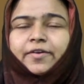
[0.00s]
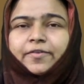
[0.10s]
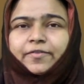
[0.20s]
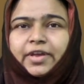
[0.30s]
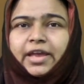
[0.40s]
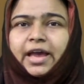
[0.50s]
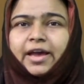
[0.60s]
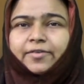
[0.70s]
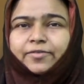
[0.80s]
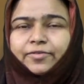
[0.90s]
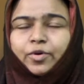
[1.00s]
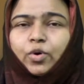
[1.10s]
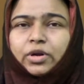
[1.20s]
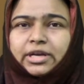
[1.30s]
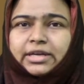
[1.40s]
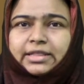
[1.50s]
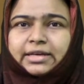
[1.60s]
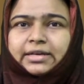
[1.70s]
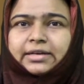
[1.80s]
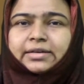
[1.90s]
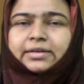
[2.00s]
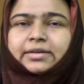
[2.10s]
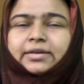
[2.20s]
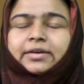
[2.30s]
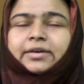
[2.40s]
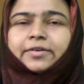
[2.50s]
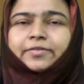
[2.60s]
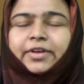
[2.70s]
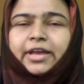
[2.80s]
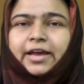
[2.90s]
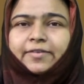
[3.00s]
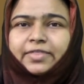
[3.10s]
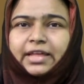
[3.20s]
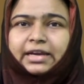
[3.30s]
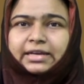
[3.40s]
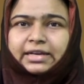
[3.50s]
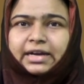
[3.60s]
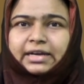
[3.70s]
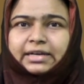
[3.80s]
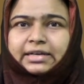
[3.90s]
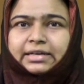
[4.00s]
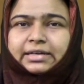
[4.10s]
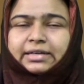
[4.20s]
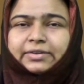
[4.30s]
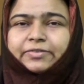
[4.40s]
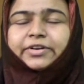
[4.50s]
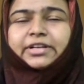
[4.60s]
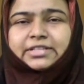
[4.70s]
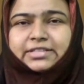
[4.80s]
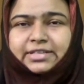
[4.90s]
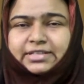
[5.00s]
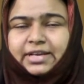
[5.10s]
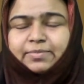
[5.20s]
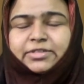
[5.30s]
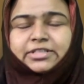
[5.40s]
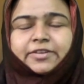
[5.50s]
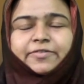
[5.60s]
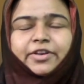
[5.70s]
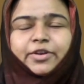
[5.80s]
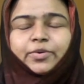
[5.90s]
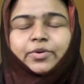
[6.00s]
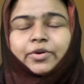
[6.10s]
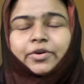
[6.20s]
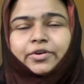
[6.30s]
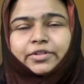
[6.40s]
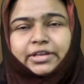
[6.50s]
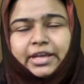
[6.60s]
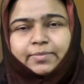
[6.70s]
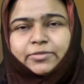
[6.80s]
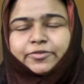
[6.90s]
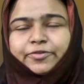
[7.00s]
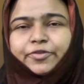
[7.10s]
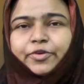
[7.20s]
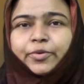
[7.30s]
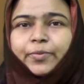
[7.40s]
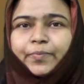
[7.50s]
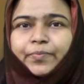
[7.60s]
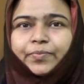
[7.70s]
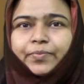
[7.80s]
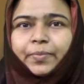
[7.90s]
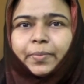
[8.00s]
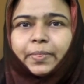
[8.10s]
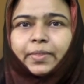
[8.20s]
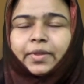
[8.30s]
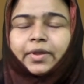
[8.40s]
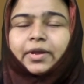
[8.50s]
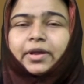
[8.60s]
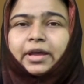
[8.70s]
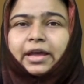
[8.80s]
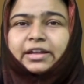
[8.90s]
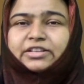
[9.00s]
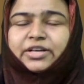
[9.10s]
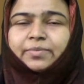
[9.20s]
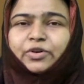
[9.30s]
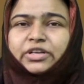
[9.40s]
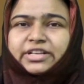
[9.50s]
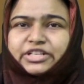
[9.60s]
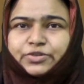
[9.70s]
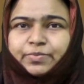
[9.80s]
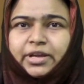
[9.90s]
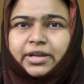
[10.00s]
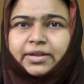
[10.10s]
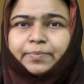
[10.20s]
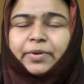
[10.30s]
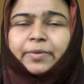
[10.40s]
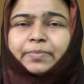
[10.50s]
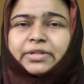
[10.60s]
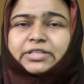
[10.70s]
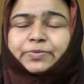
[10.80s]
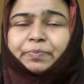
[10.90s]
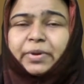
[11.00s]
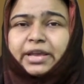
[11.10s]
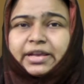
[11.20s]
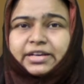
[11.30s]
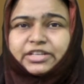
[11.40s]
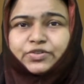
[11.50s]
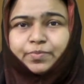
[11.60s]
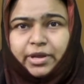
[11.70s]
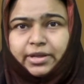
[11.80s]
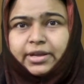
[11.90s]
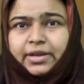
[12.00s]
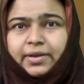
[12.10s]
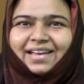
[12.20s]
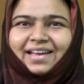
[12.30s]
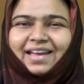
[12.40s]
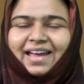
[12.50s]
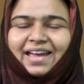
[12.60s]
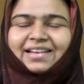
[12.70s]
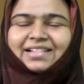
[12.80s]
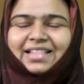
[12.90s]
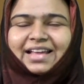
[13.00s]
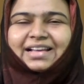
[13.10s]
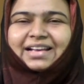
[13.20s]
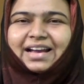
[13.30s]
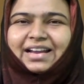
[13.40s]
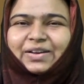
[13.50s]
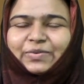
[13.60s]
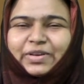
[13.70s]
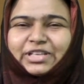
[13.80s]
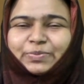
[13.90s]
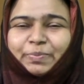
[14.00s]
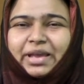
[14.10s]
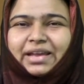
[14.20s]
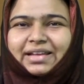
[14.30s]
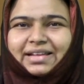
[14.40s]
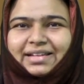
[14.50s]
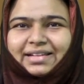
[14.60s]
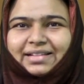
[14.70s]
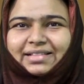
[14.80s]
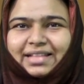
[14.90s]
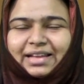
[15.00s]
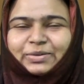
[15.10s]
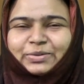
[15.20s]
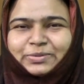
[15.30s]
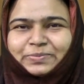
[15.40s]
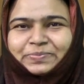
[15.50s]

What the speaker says: we have Kolkata, we have Telangana. For instance, I am just giving you the names of few. In Jammu and Kashmir, people speak Kashmiri, and in Telangana, we speak Telugu.